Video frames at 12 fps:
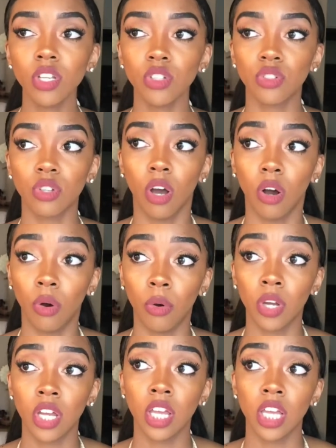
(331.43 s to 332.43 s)
So
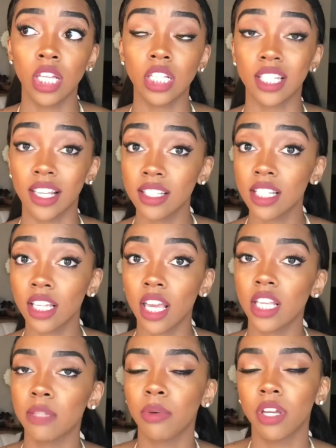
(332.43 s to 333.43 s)
just in
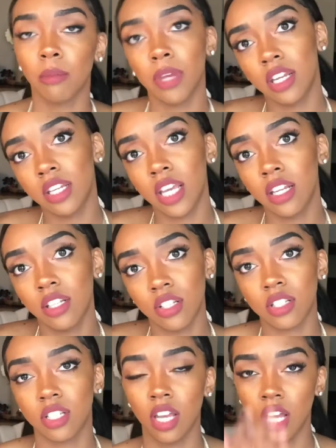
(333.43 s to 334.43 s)
case, bring a bandana
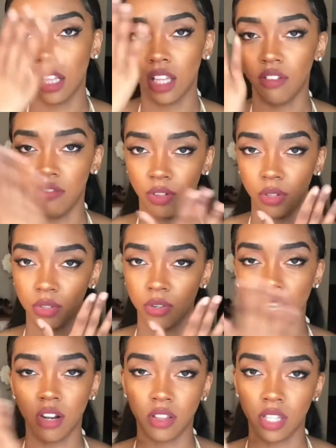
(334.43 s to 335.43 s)
just to kind of like filter
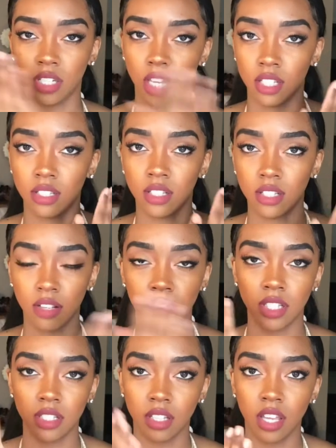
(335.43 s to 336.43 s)
out all the dust and stuff
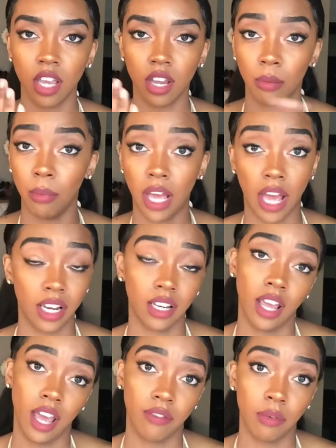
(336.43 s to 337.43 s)
that's in the air, but I
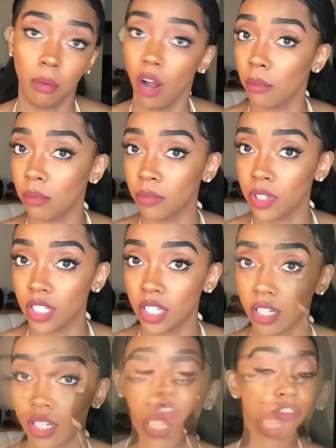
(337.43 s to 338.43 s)
didn't have a problem with it.
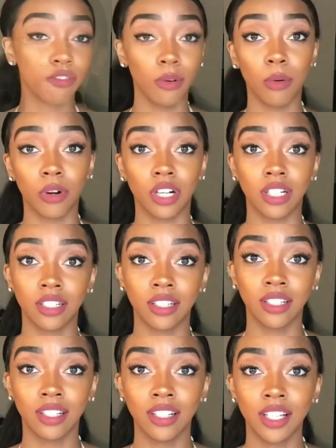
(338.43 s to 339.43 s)
Number 4,
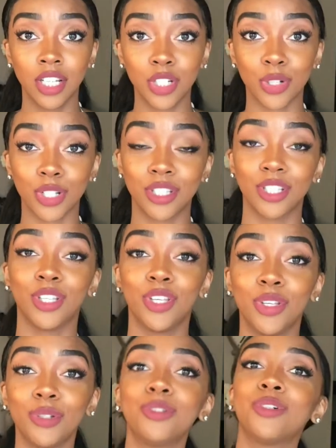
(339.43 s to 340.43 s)
dressing
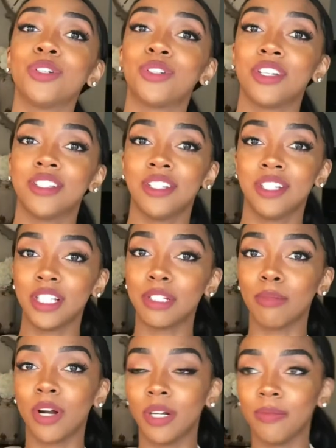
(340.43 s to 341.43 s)
cute or dressing
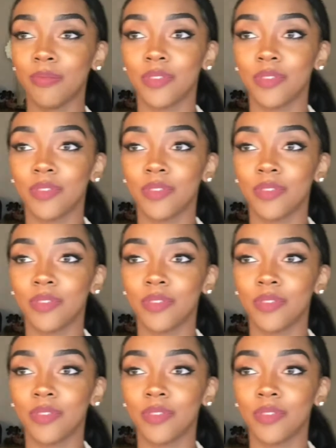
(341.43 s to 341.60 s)
smart.